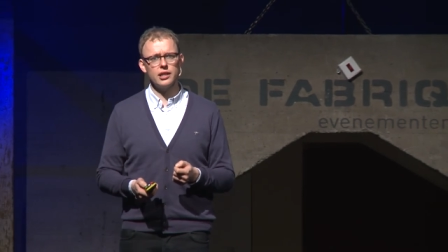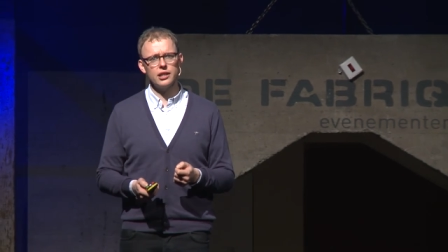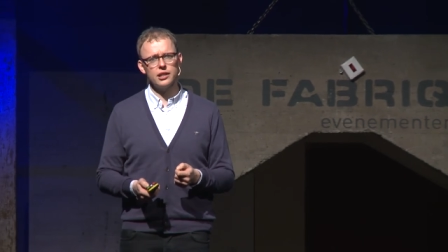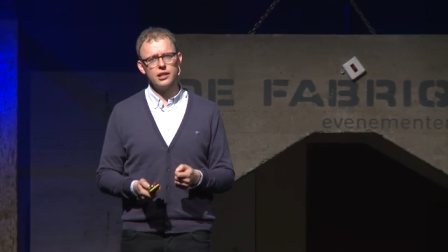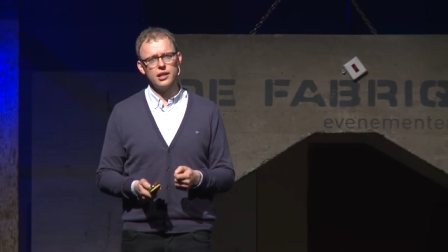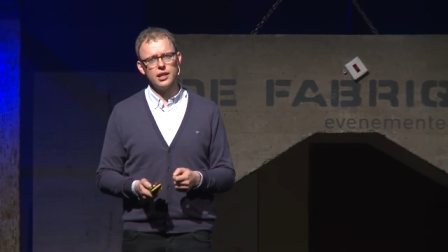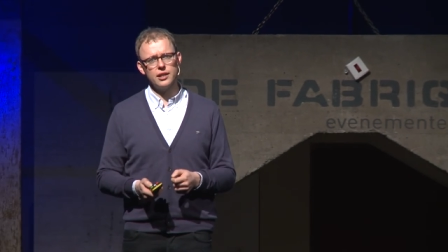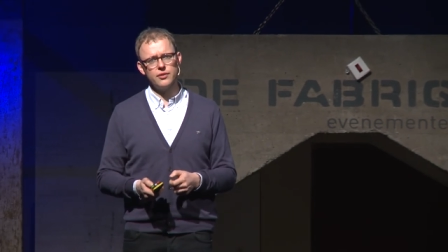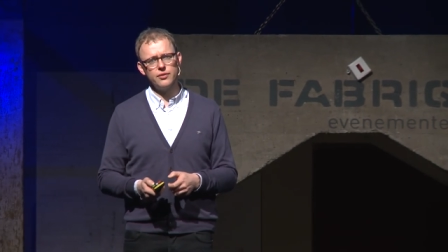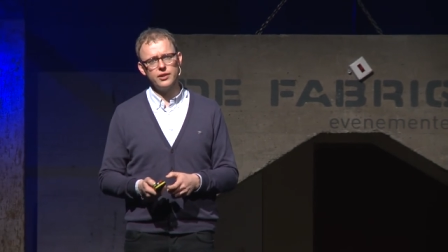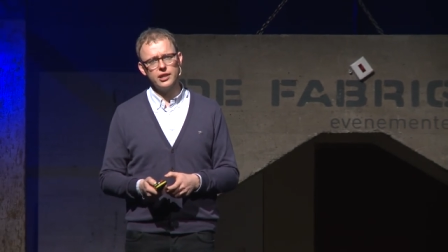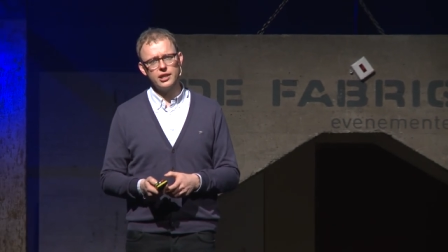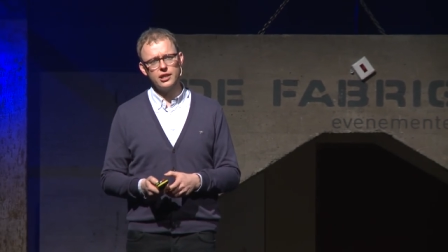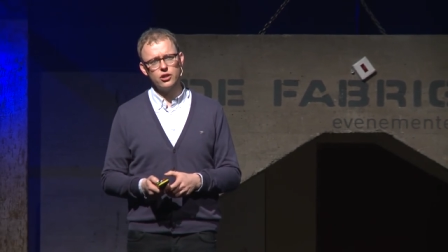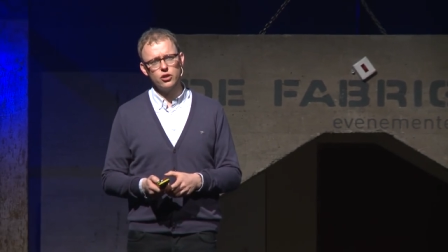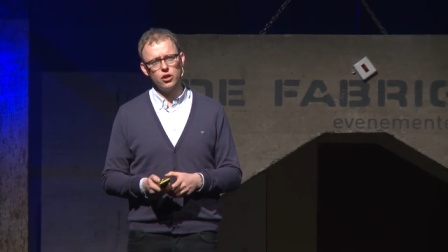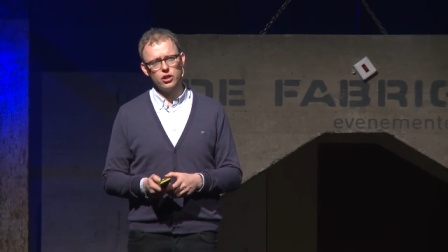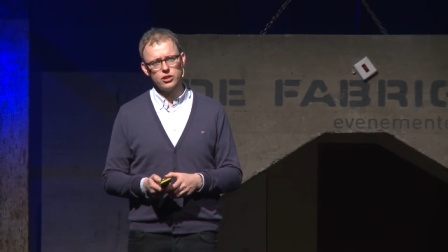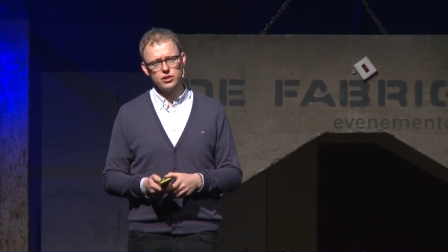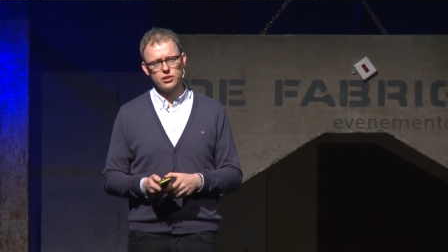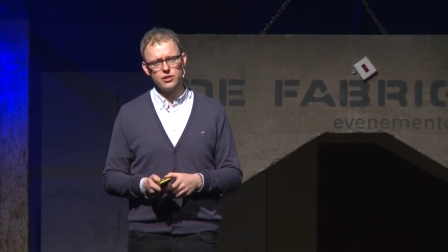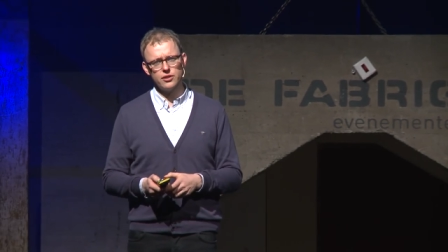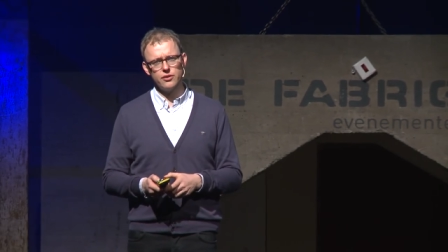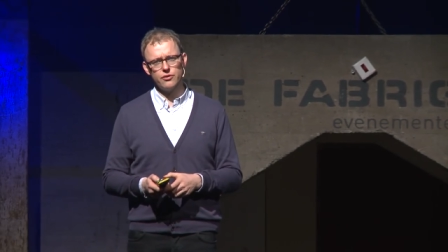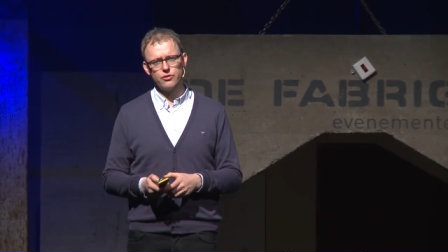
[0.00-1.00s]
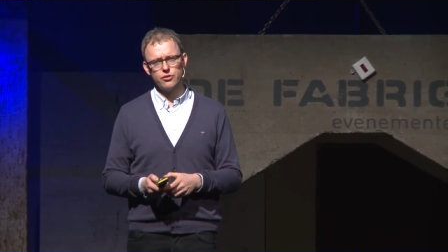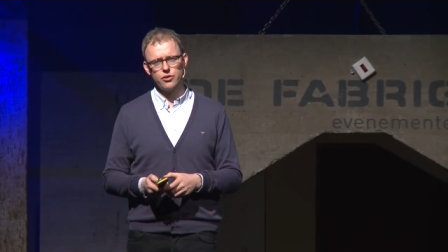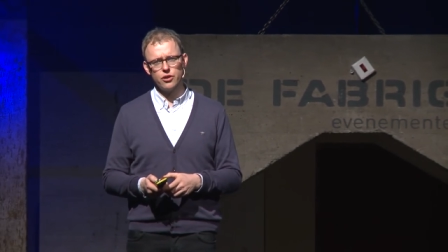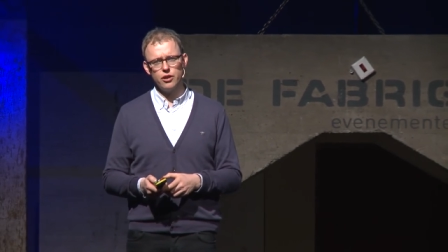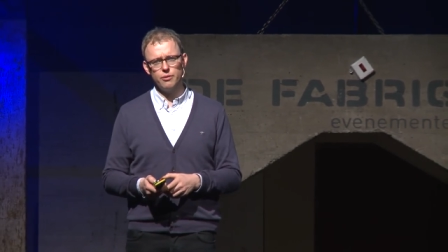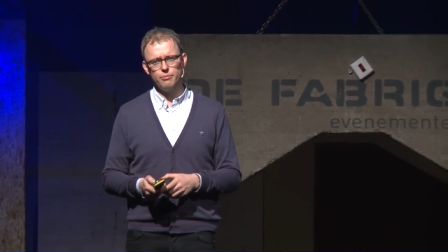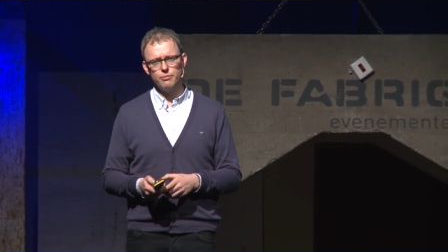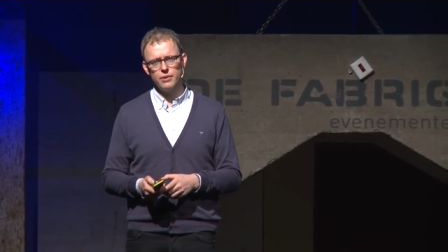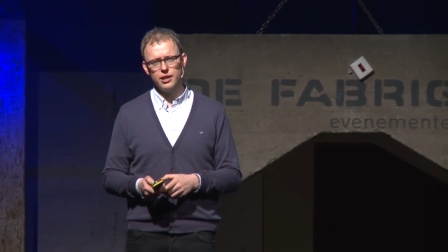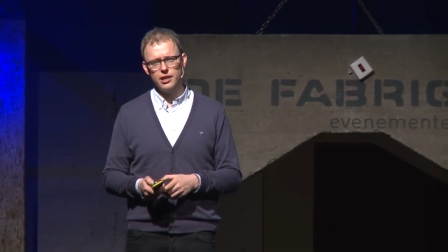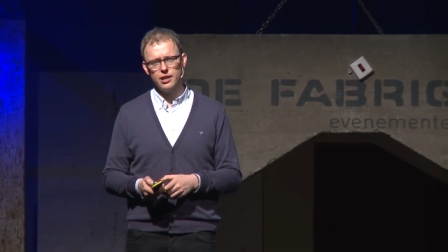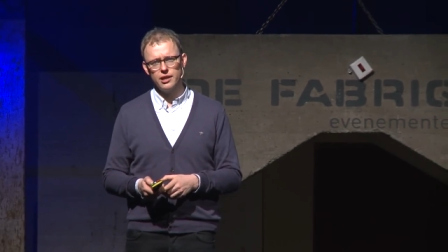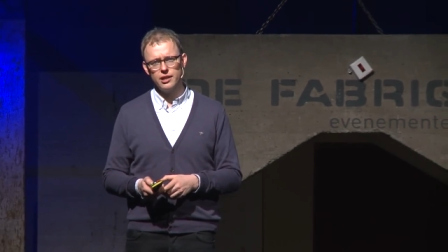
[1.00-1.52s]
and that we got
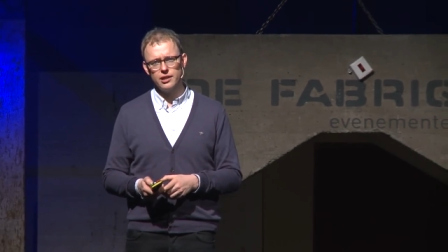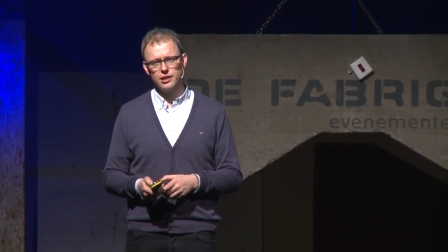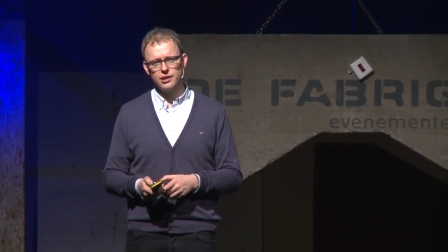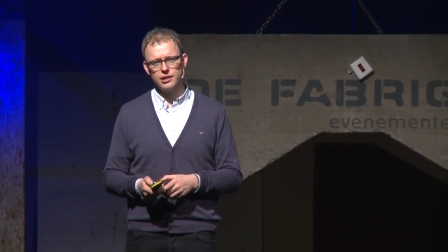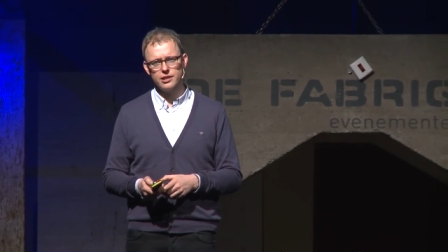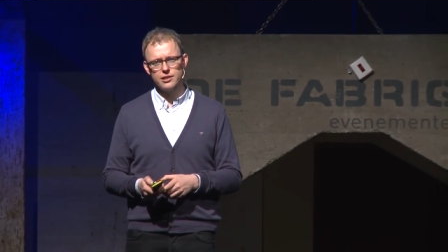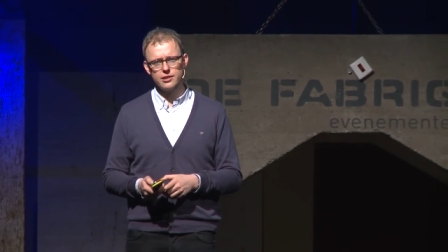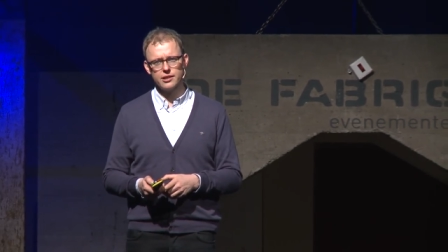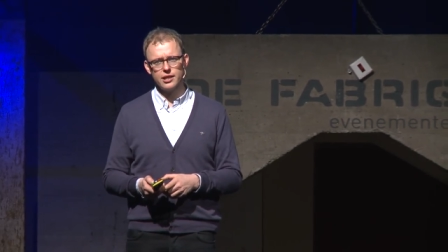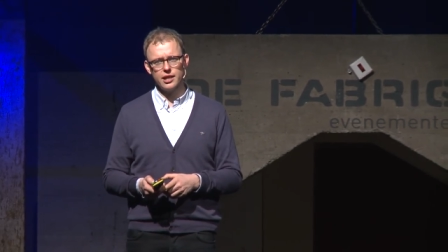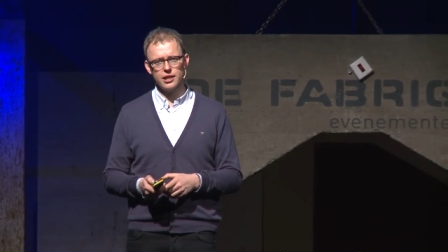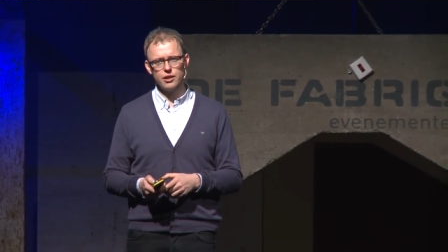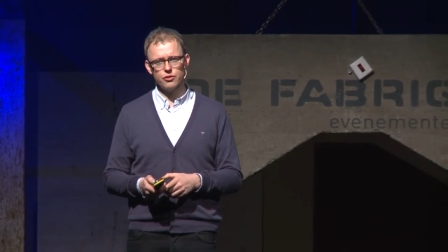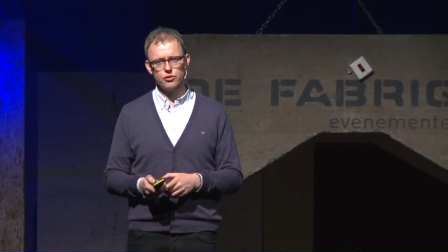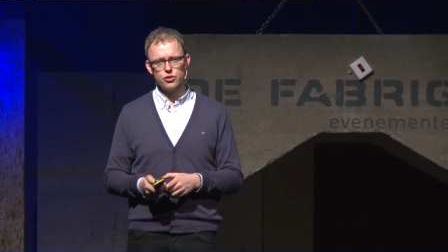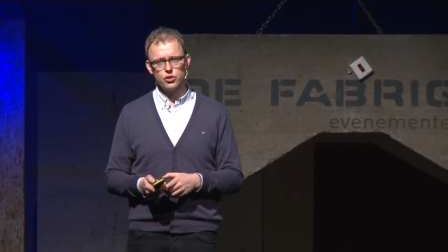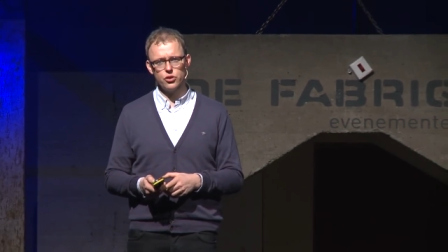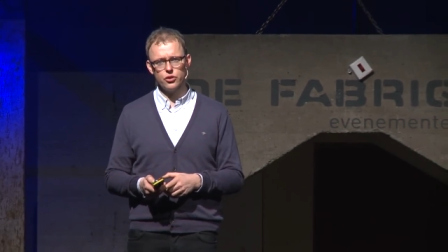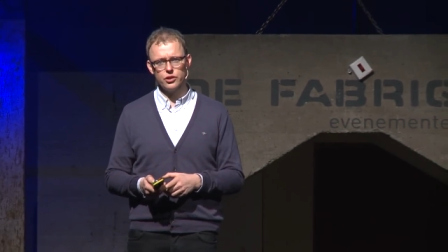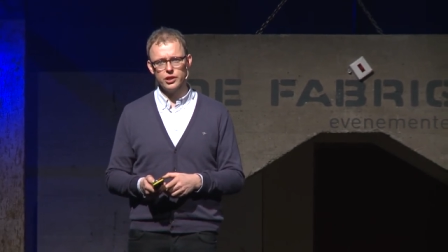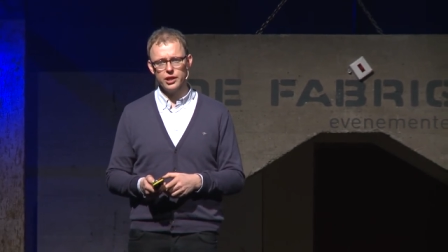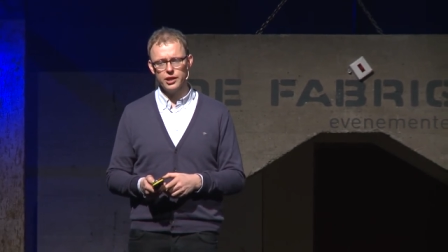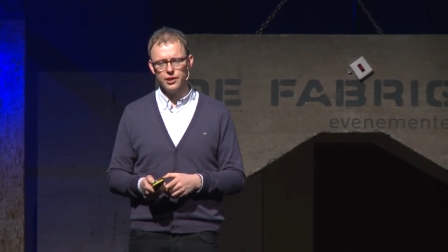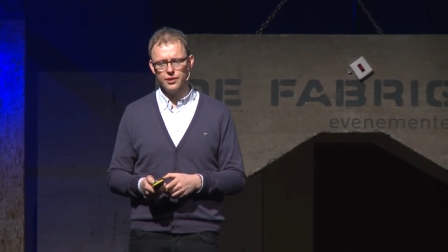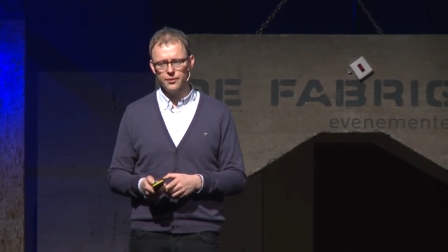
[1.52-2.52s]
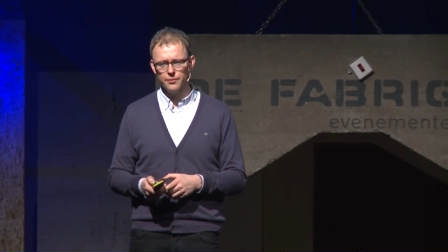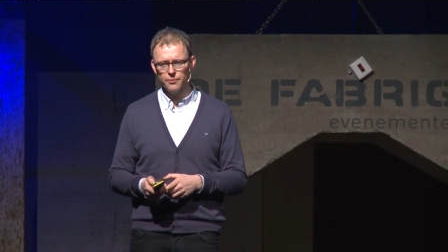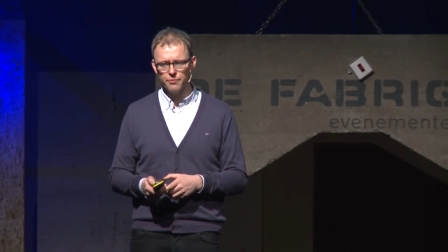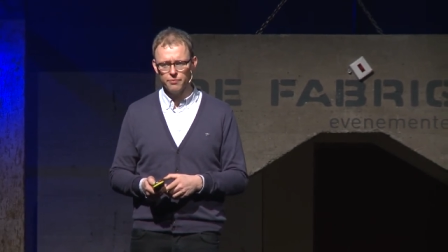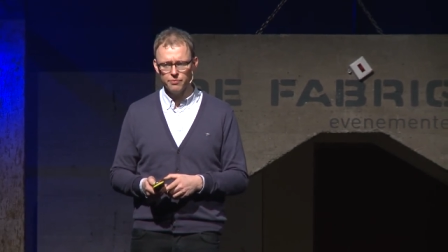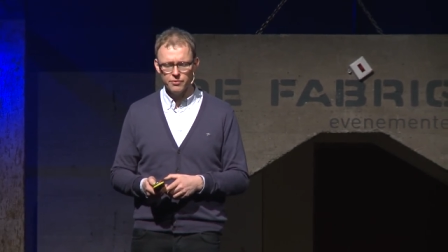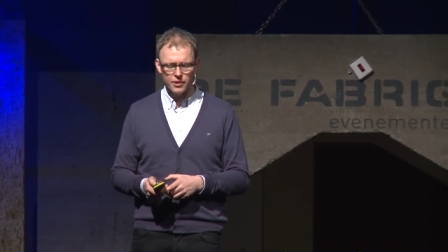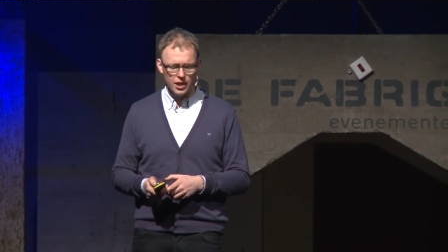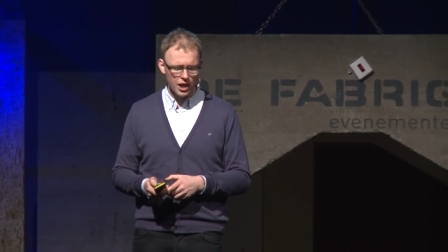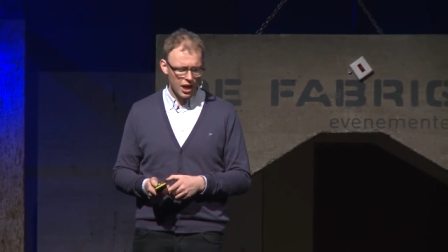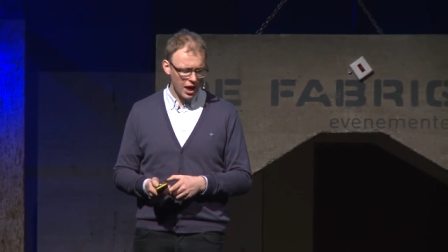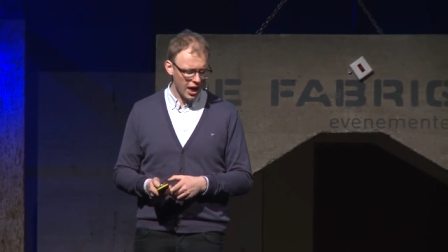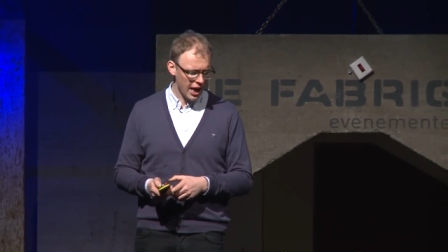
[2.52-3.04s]
from uh, this kind of journey.
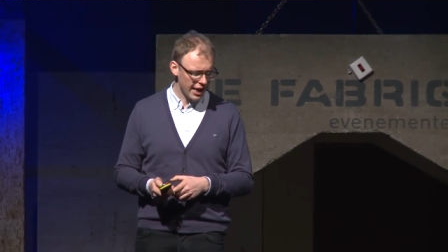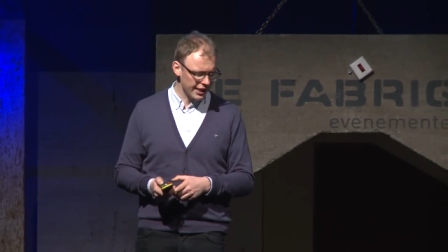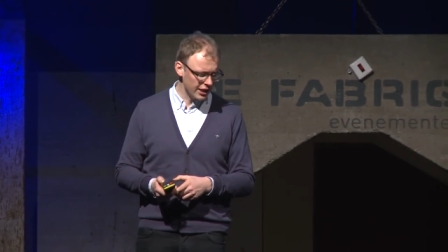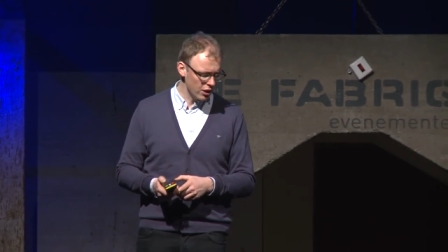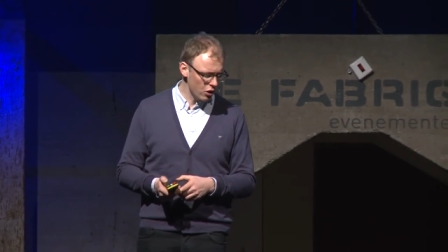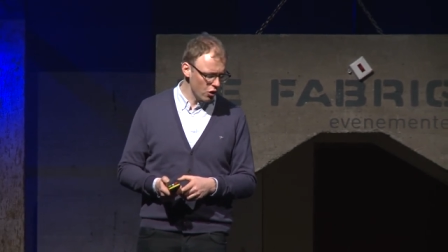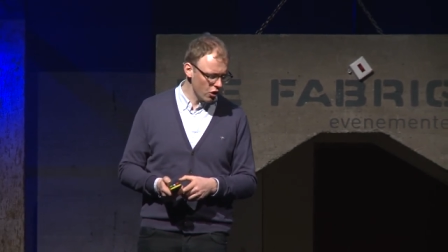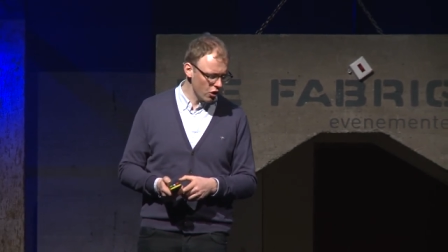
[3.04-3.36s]
And the